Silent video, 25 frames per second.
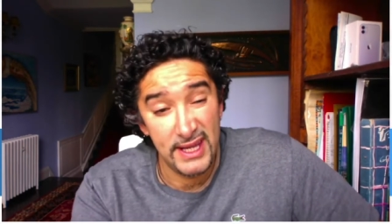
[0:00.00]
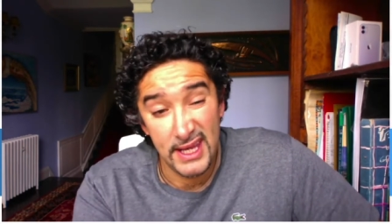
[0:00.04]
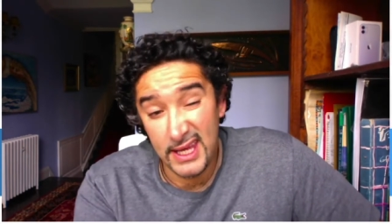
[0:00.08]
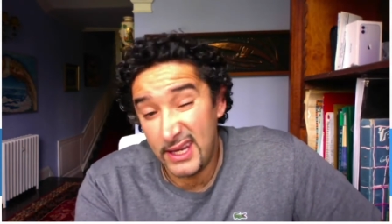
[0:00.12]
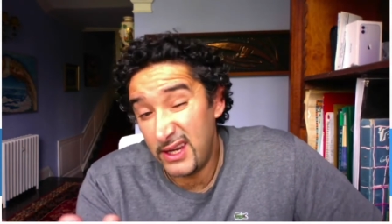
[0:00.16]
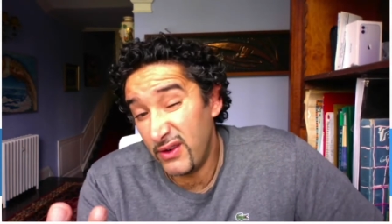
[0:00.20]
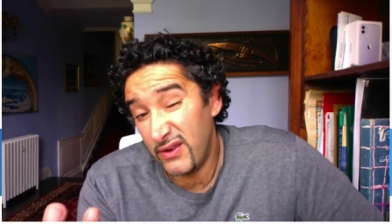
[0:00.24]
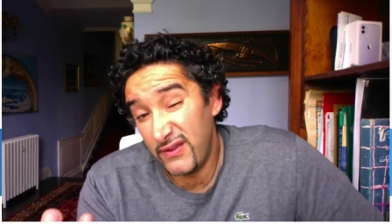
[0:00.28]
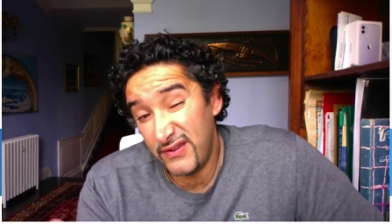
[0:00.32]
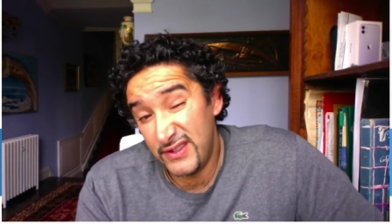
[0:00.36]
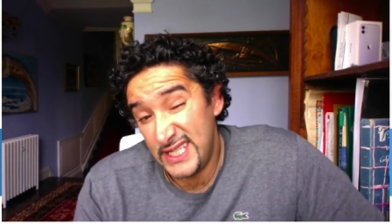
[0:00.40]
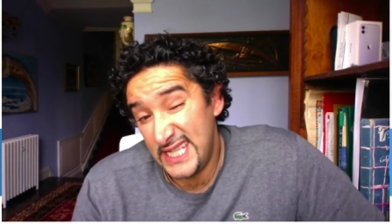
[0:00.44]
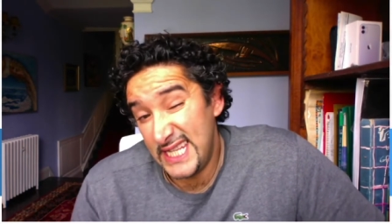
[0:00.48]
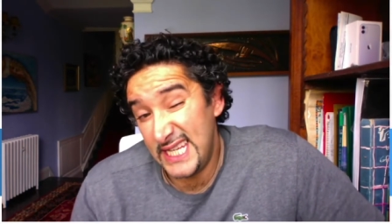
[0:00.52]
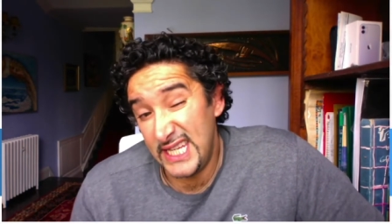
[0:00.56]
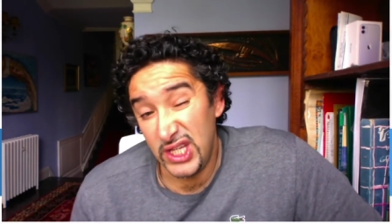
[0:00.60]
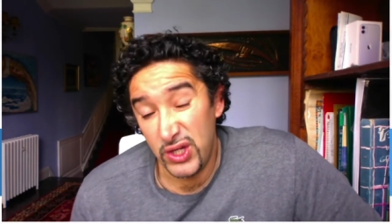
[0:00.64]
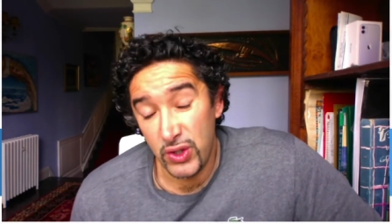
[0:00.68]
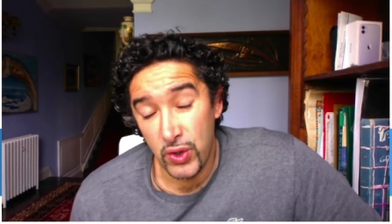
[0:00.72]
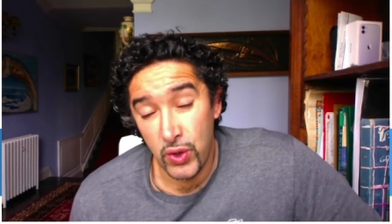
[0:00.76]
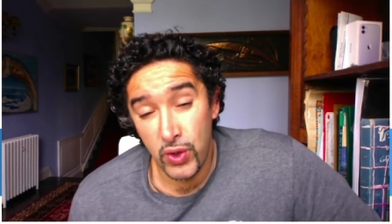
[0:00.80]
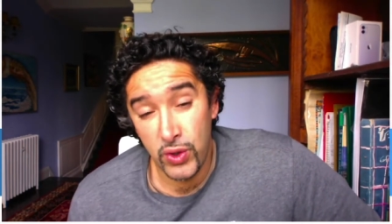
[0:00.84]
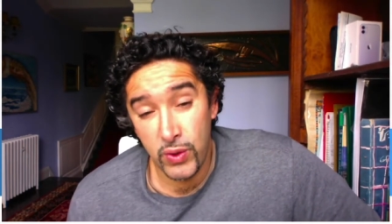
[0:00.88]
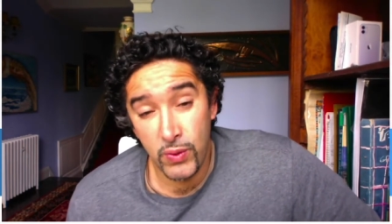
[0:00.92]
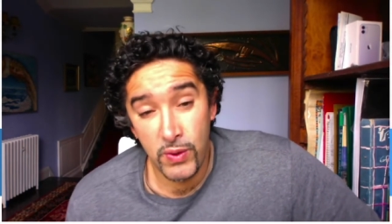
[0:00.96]
And obviously,
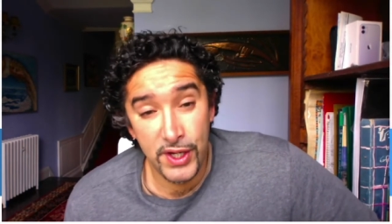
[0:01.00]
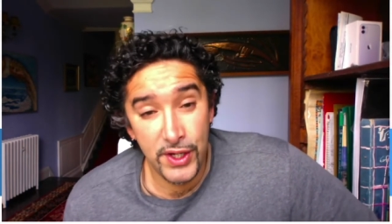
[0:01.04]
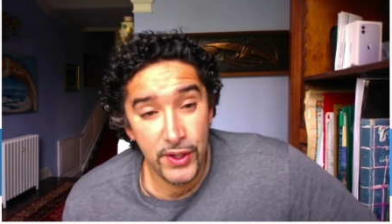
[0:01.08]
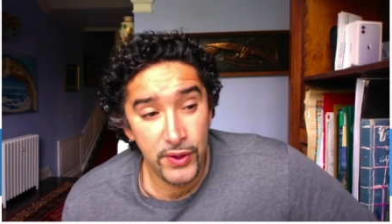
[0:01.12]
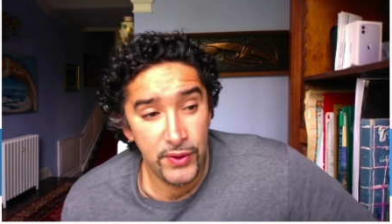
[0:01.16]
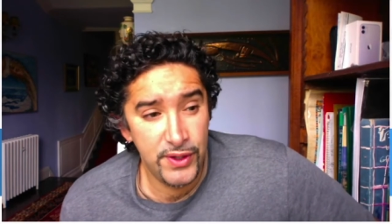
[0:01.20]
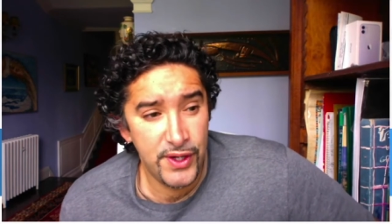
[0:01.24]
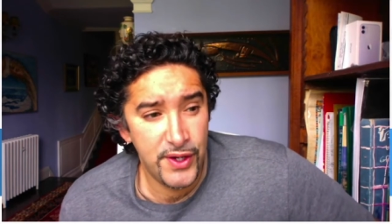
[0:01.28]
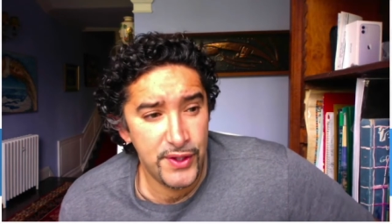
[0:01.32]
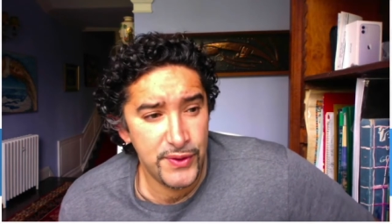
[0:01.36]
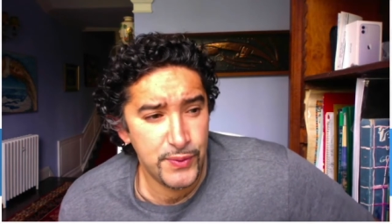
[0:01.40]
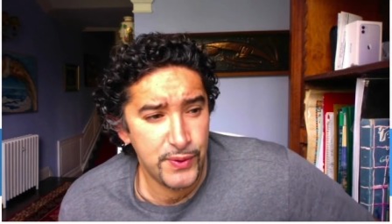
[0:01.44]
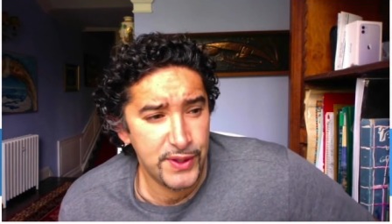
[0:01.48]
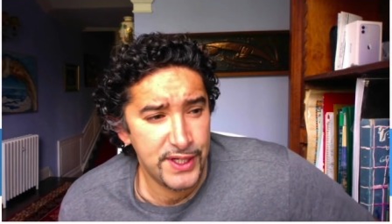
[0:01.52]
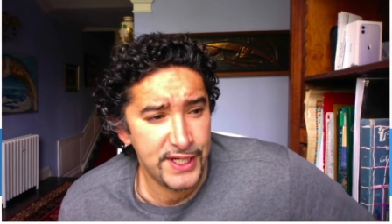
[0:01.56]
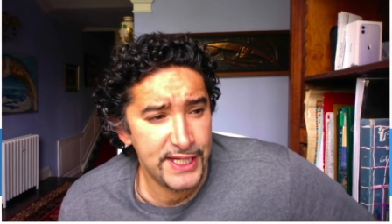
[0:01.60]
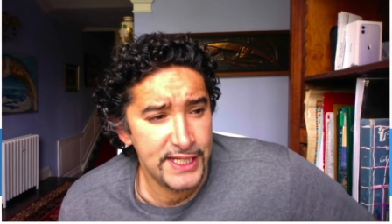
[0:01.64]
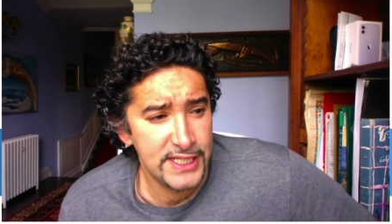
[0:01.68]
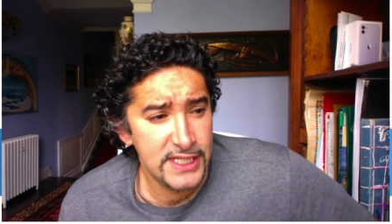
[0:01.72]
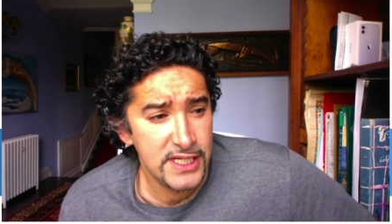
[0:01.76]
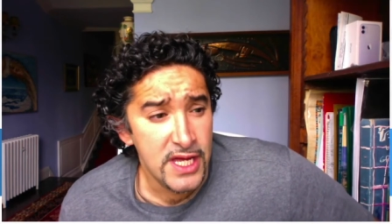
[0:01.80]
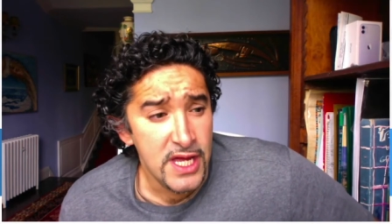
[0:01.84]
you're the one who knows what it is.